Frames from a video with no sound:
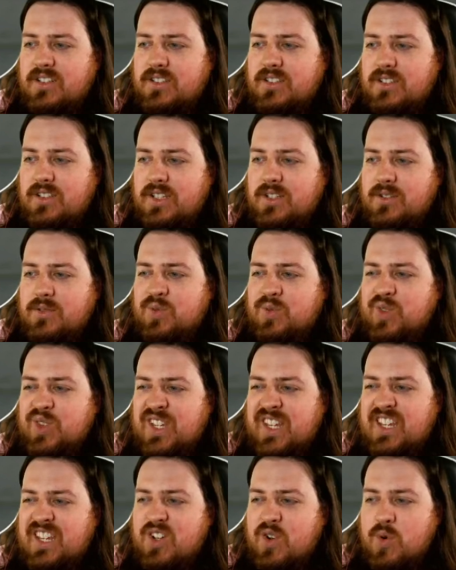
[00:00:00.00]
Hit with the
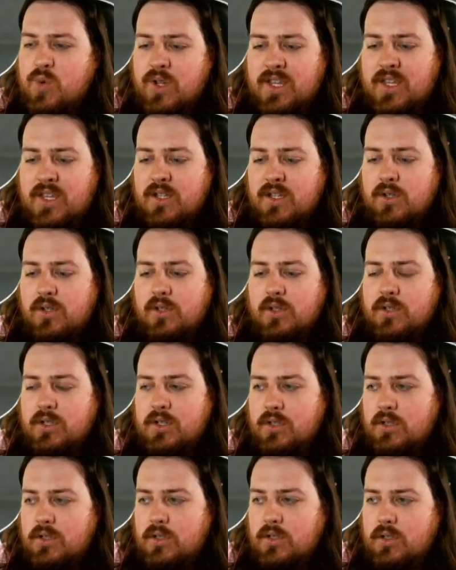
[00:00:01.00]
Ginkgo Guild
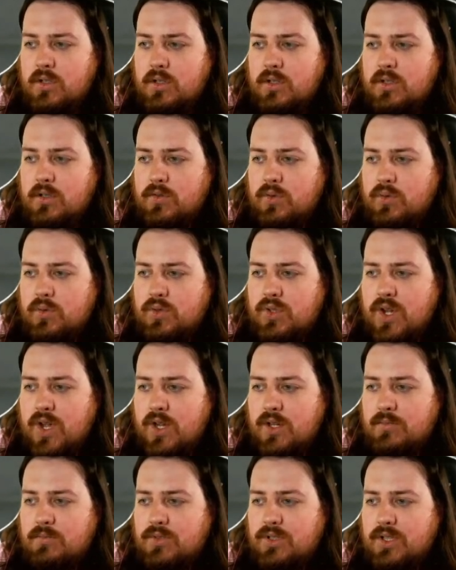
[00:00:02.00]
a few
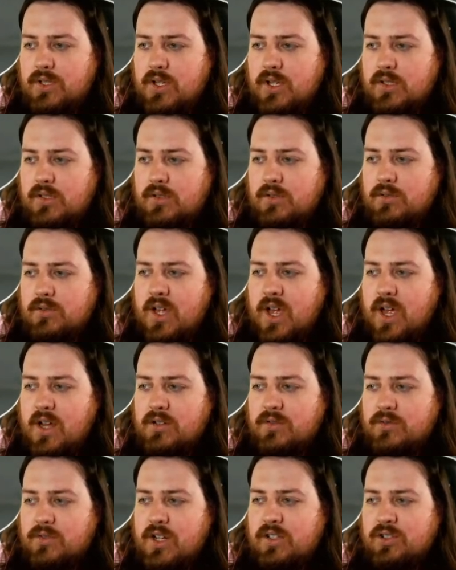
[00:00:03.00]
times. I'm not kind
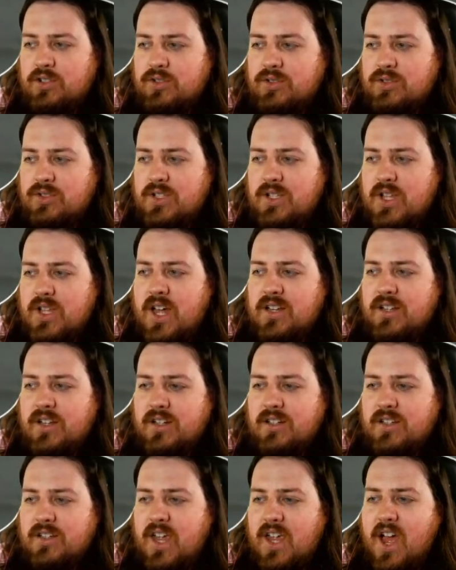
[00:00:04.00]
of regulars I'd like
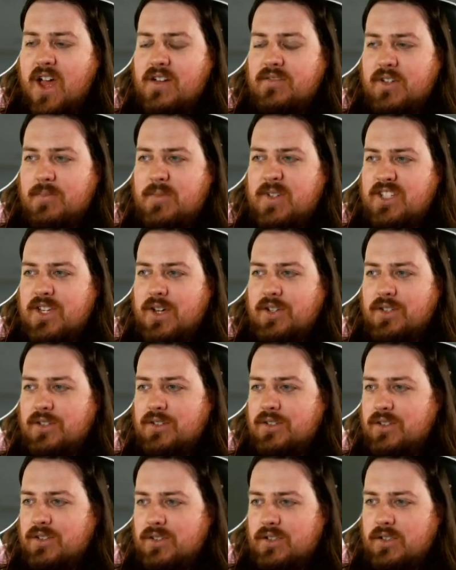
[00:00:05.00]
to have, let me tell you.
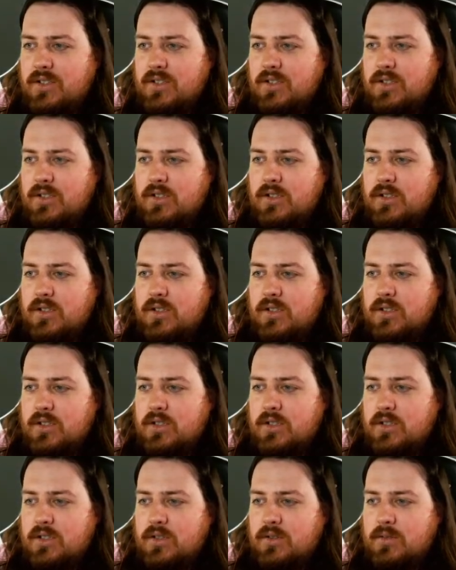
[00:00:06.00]

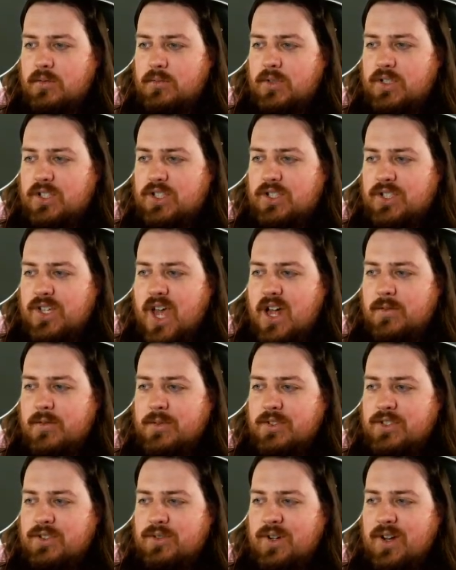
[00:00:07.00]
Mrs. Caliba
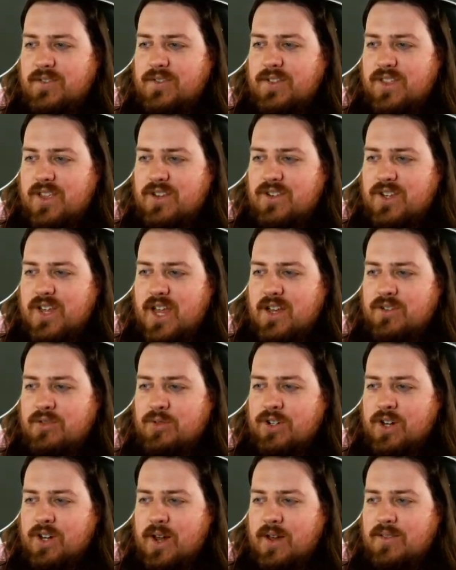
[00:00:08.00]
was doing everything she can to
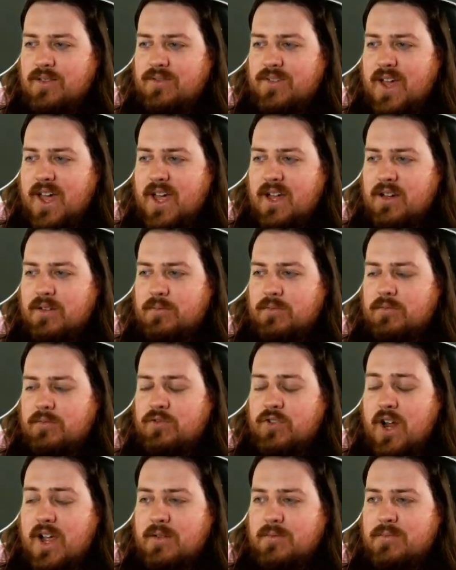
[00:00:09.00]
regain the
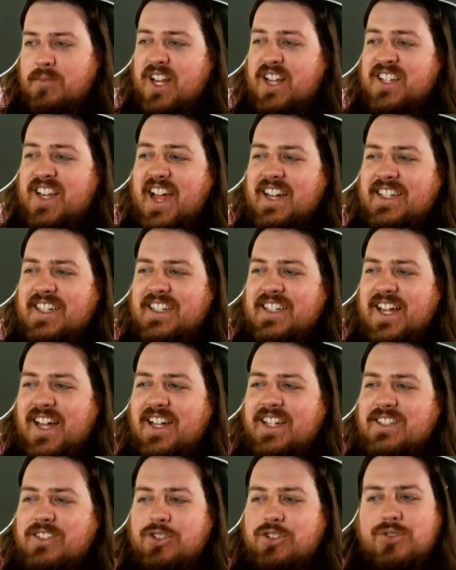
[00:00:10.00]
fragment, but at
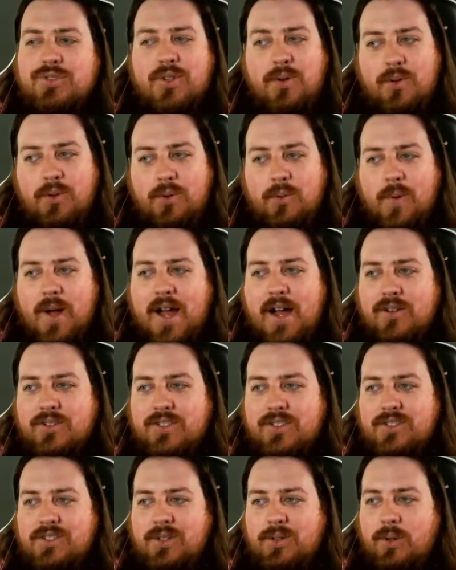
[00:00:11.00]
99 years old, wow,
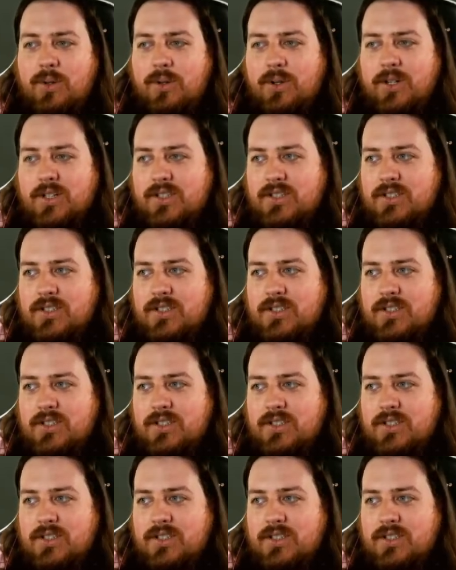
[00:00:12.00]
she's old.